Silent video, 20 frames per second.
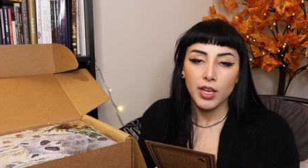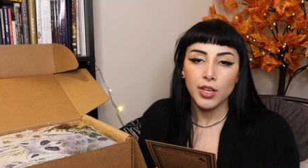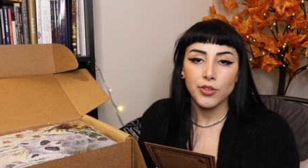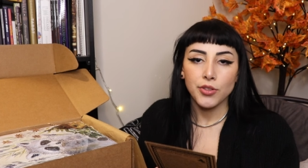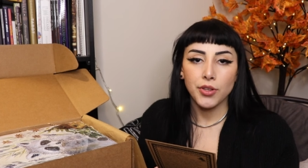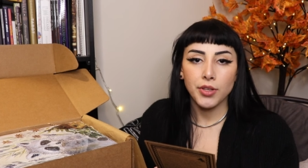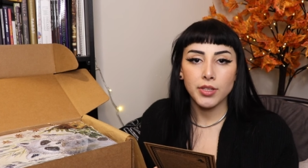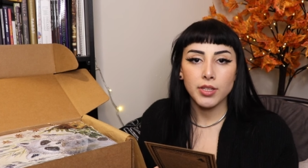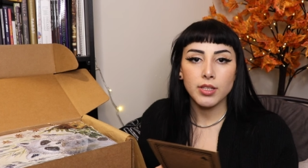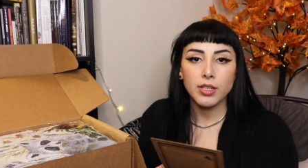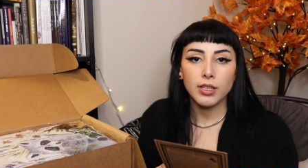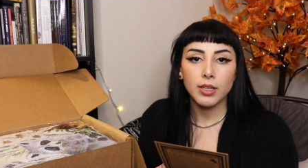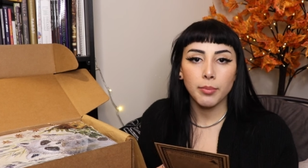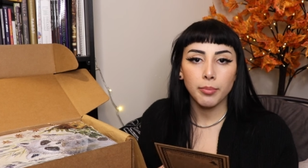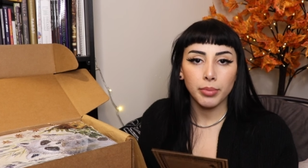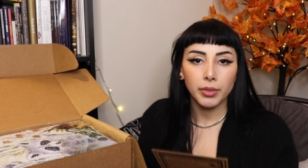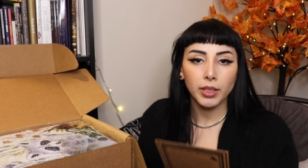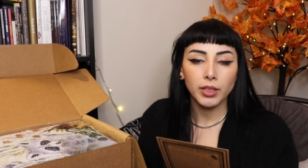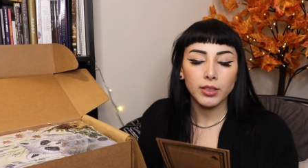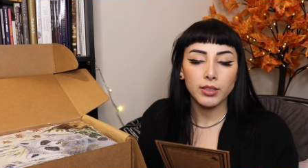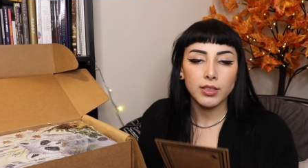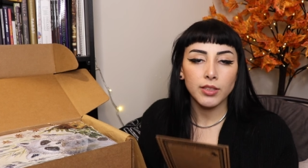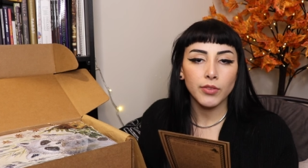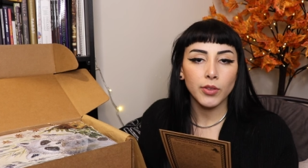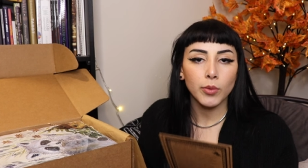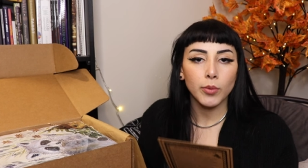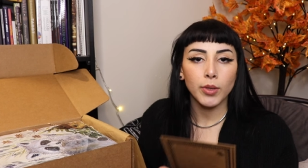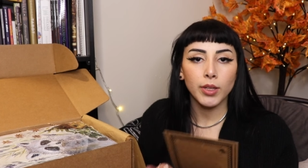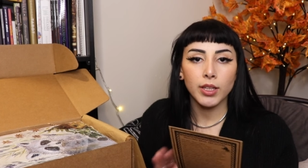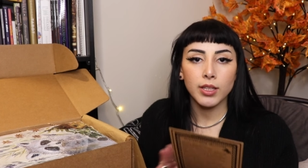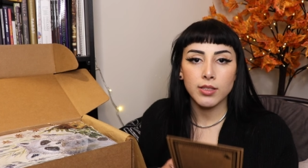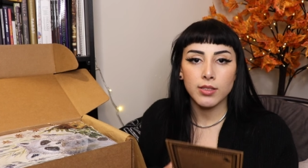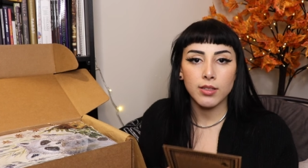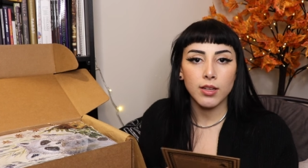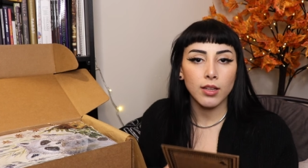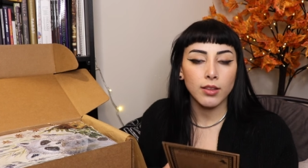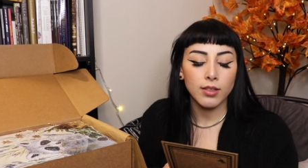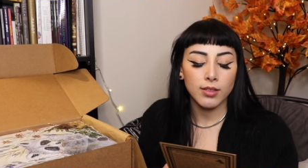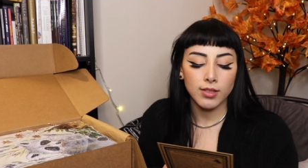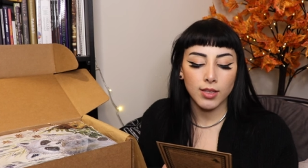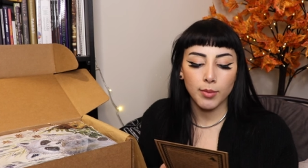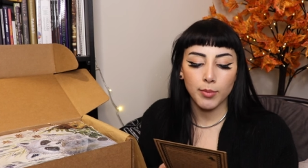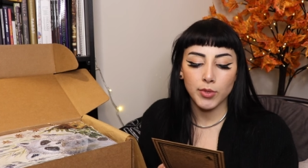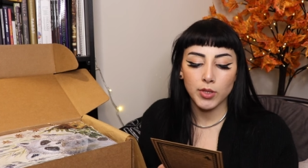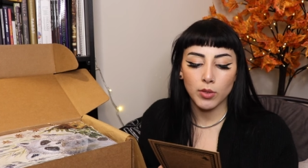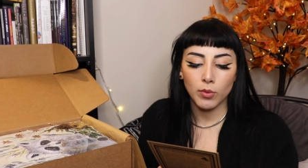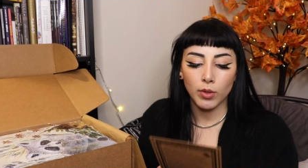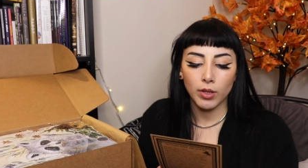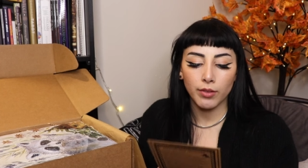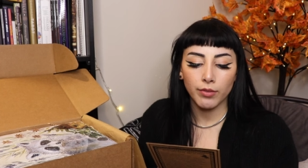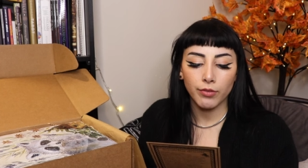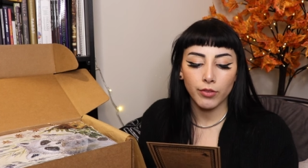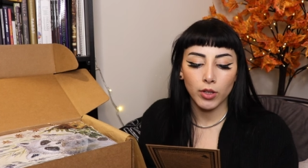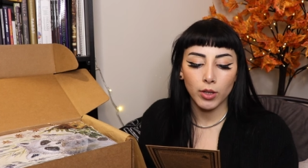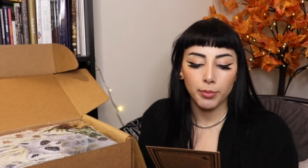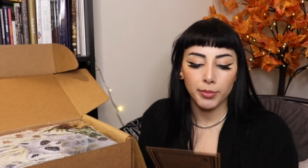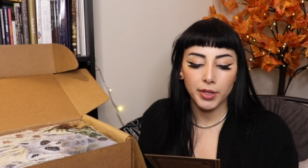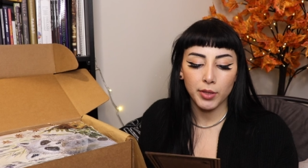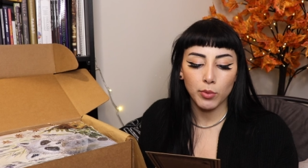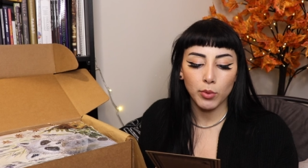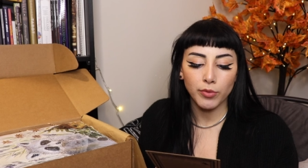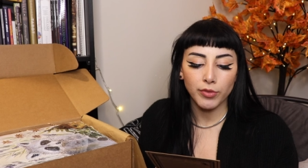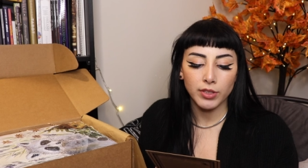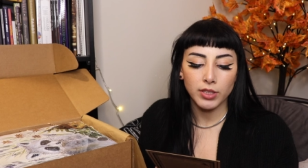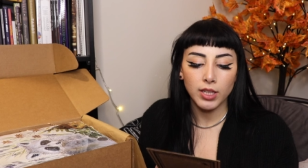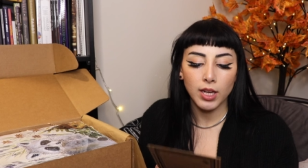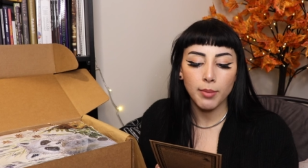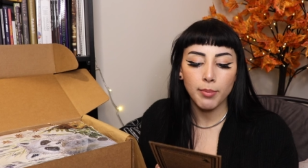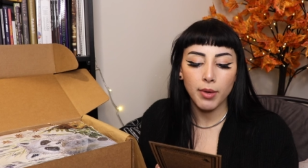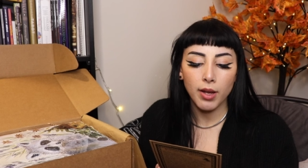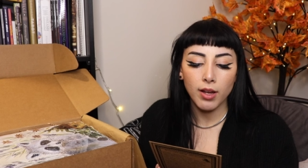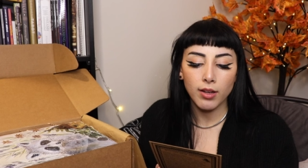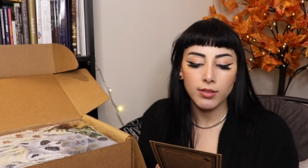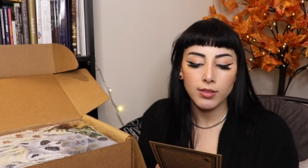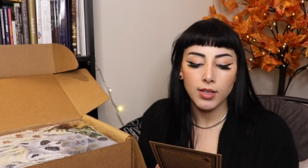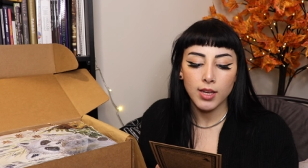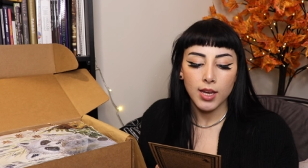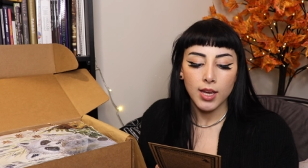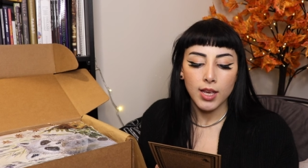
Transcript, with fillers: So this is a completely different one. It's not the same as the one from the Wolf and Thyme box.